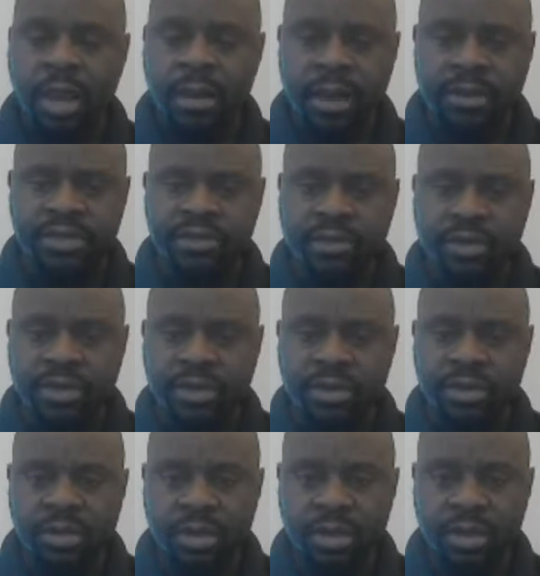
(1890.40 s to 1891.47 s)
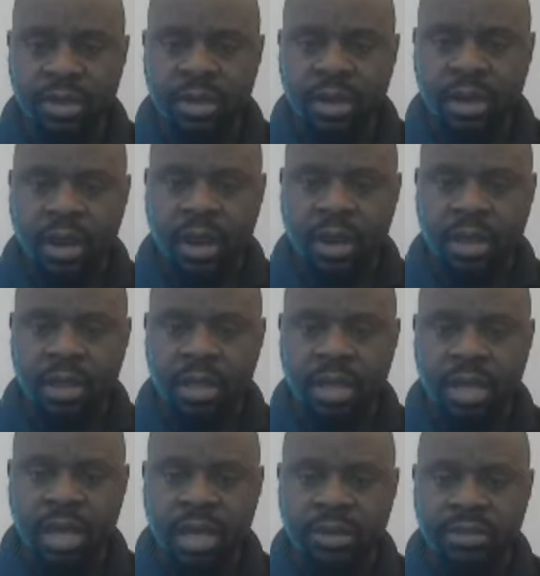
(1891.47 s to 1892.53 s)
and I just want to,
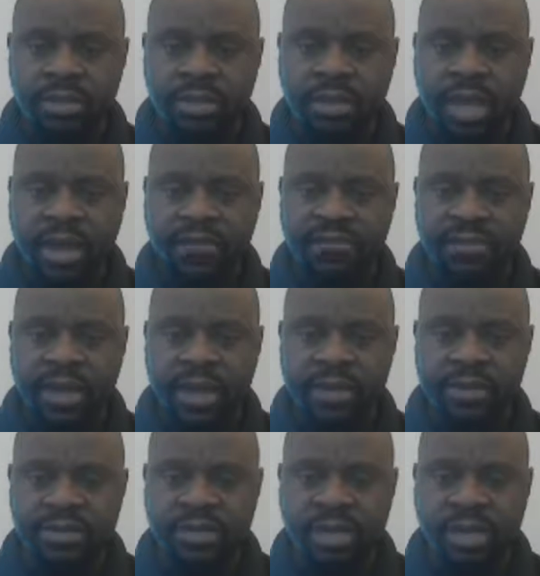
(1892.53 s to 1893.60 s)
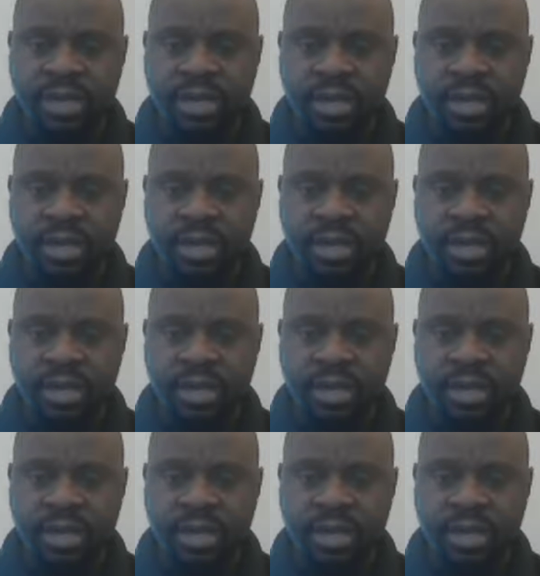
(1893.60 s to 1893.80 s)
early years, death and